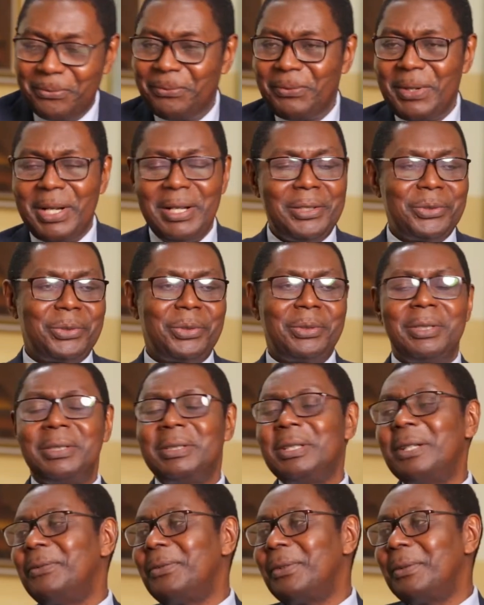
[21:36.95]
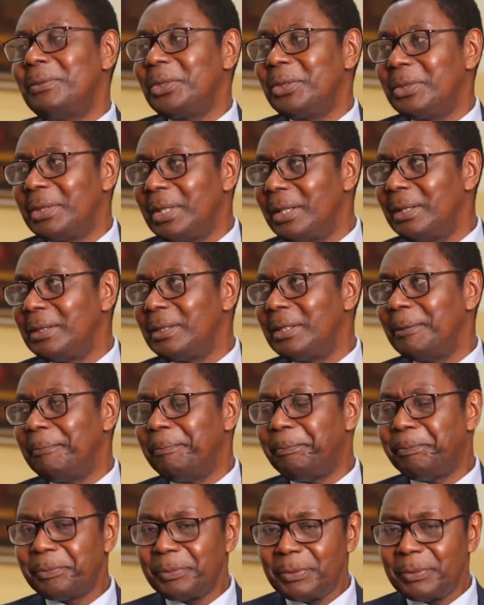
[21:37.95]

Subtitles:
far isolated from society.